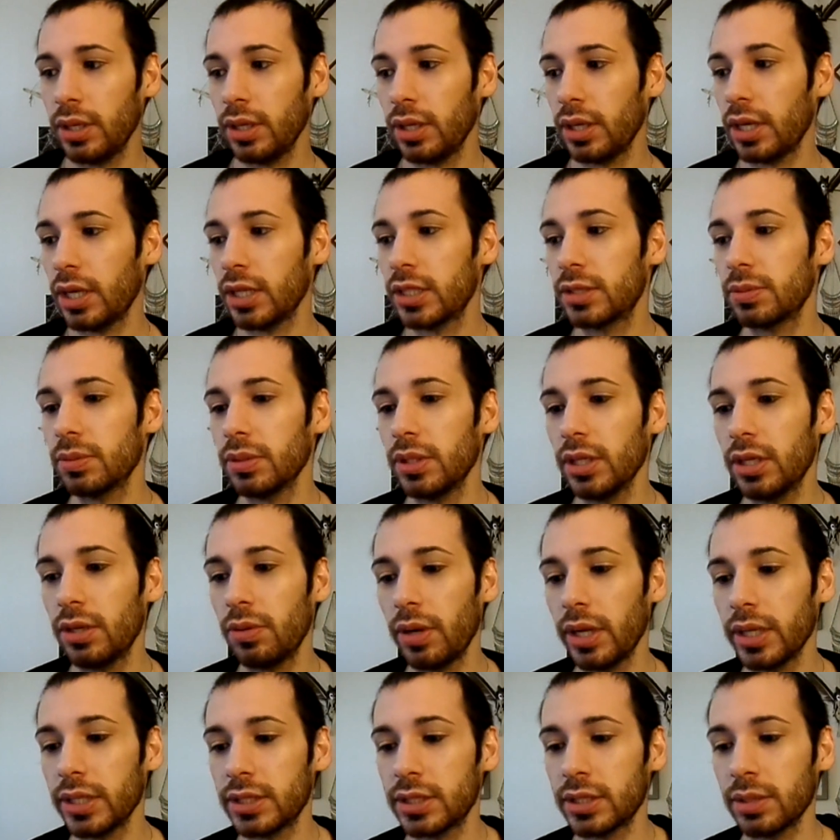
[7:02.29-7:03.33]
it's really
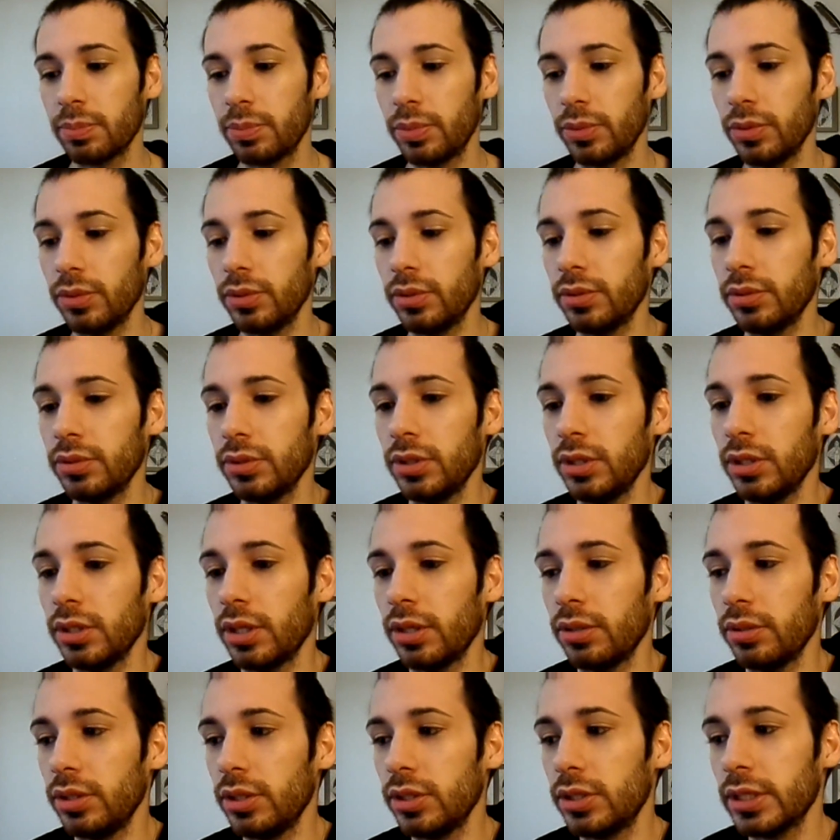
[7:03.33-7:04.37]
quite simple.
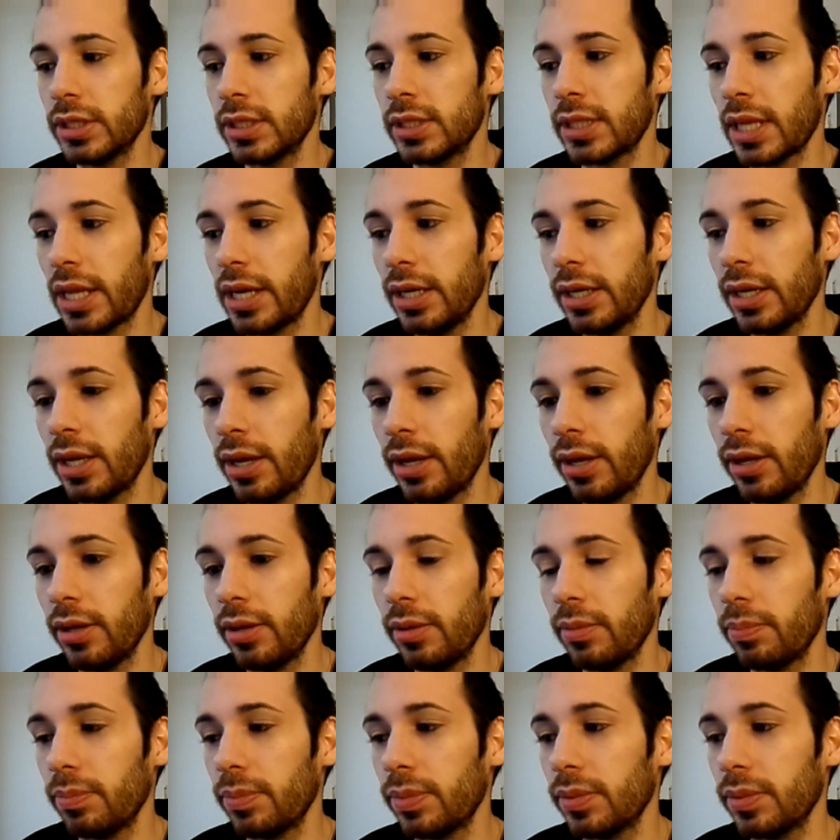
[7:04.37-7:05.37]
You just set it up.